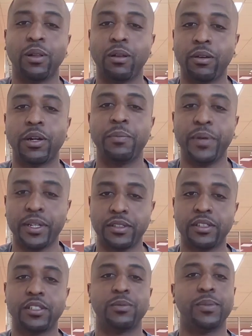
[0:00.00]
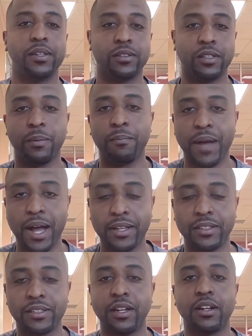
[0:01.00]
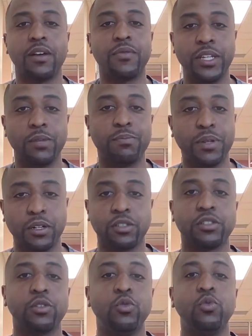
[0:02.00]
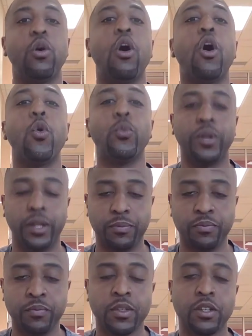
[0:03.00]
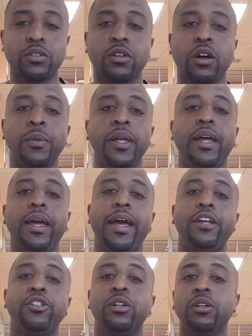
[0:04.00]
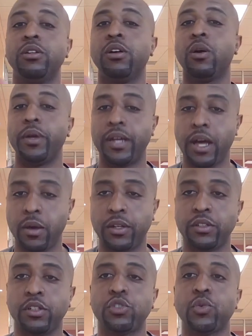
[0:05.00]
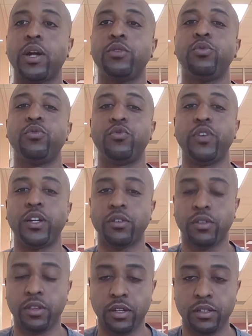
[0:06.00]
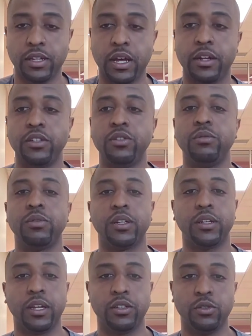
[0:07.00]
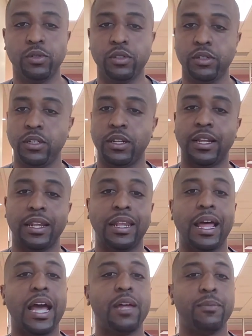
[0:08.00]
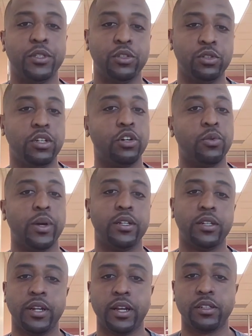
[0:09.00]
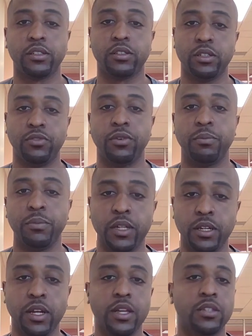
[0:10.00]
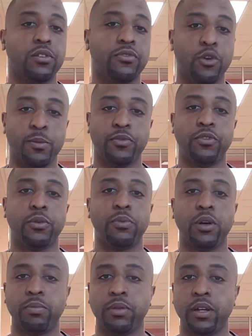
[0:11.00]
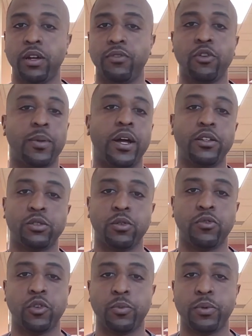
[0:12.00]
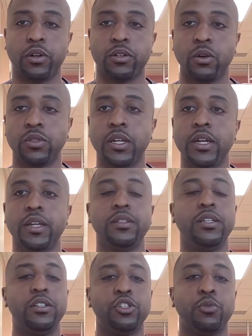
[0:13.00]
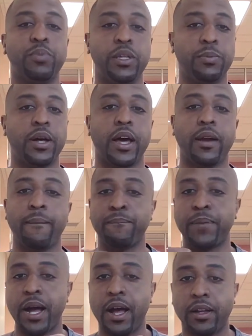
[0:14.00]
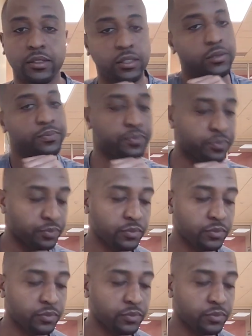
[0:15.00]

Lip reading: no longer in business is because of the mindset of the person who owned it. So as you're going out and you're trying to figure things out, and you again, you see an alignment, you see a great connection. See, for me, it's a former football player, former high school football coach, teaching people how to box and,